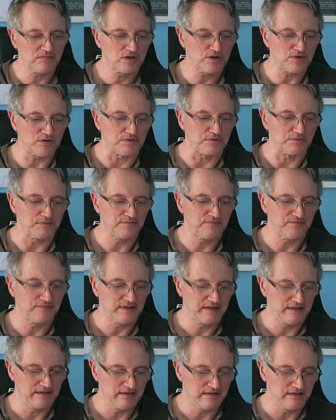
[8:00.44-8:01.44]
Cool.
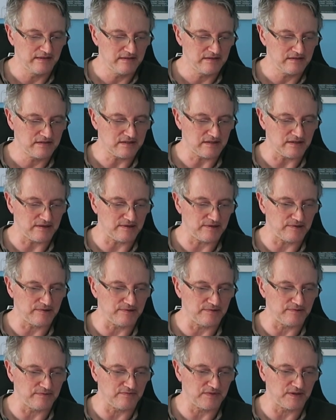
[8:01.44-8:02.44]

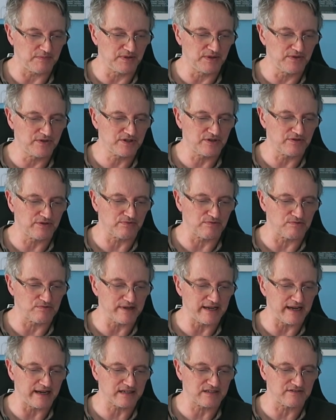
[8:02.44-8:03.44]
So the Bluetooth will
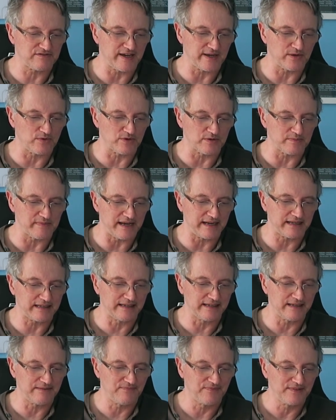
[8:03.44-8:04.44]
reactivate
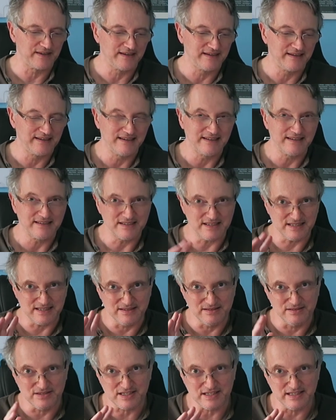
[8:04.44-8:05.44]
automatically. Just
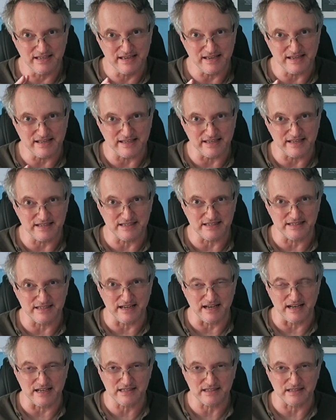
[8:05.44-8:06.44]
little sneaky things in
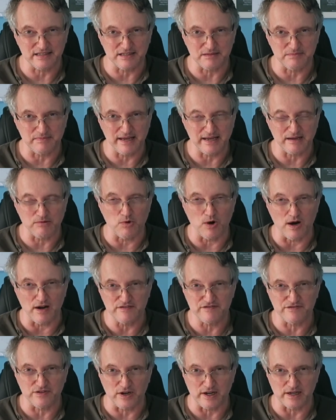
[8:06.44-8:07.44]
Tasker to make
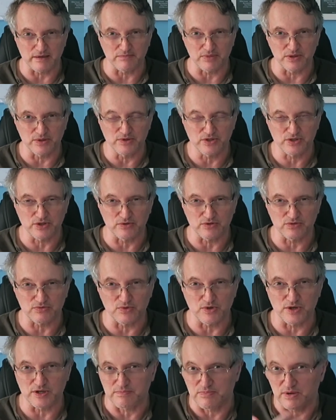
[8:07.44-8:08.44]
Wi-Fi and Bluetooth
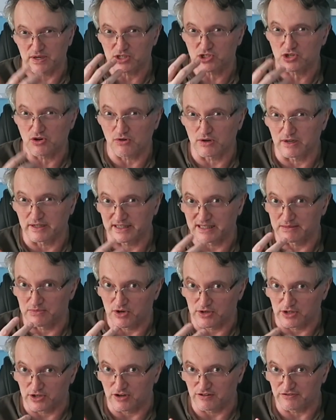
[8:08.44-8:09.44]
work by toggling
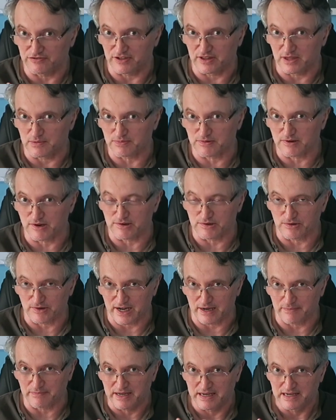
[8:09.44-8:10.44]
them on and off in the
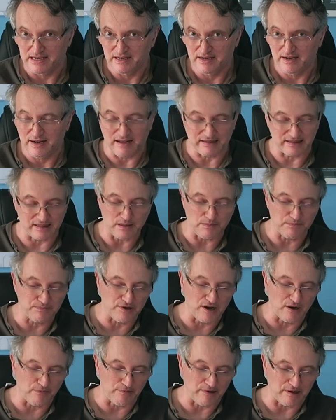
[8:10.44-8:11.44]
program at the
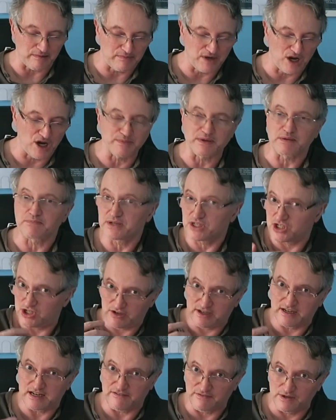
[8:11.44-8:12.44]
appropriate moment. But
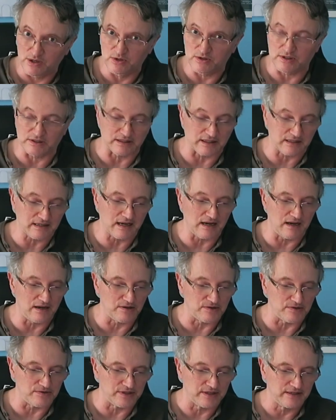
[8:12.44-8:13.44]
you can have a look at the
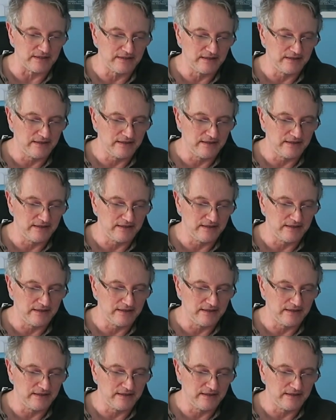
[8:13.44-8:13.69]
code